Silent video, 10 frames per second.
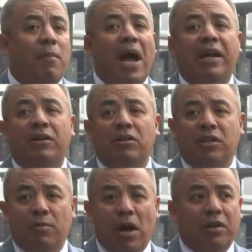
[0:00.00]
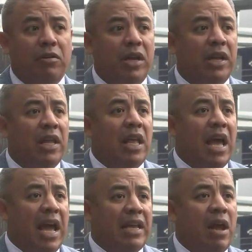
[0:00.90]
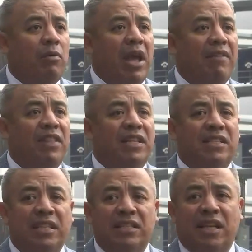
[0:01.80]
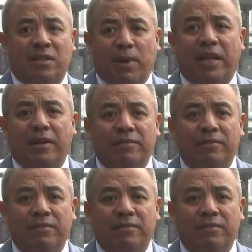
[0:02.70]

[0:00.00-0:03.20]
minor to moderate, and now we have the deceased suspect.